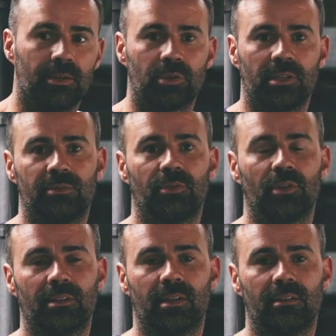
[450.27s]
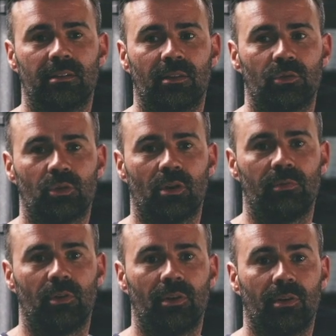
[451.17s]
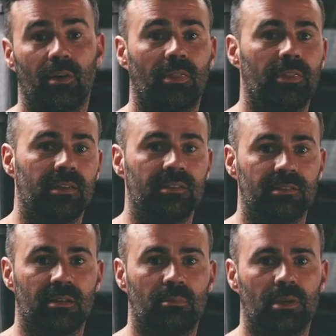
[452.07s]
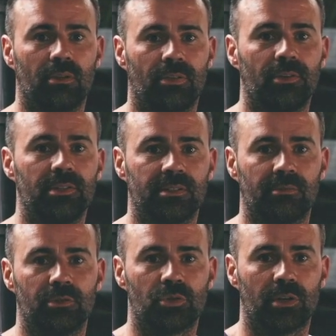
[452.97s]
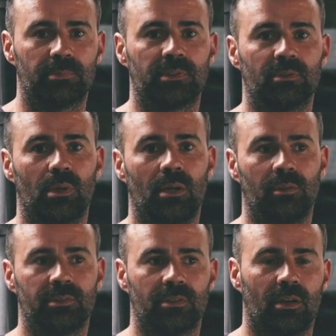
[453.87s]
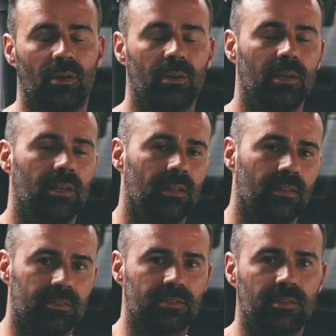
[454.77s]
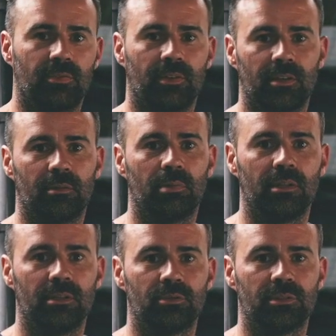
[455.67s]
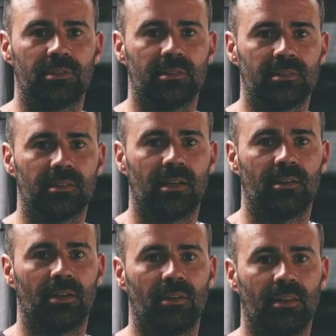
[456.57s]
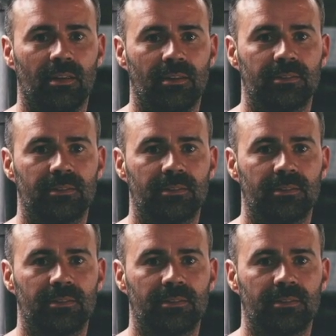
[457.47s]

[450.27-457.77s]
transferring down into the driveline. I think he's going to be on 37 trips as well, so that's definitely going to be an interesting scenario there.